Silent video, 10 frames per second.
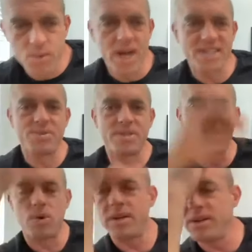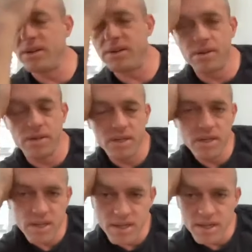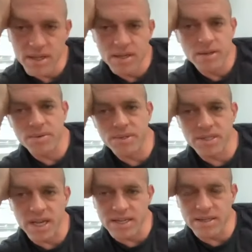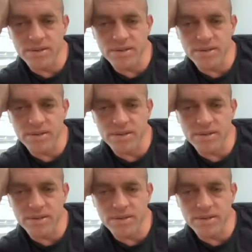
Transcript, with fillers: Wes was the one who was like,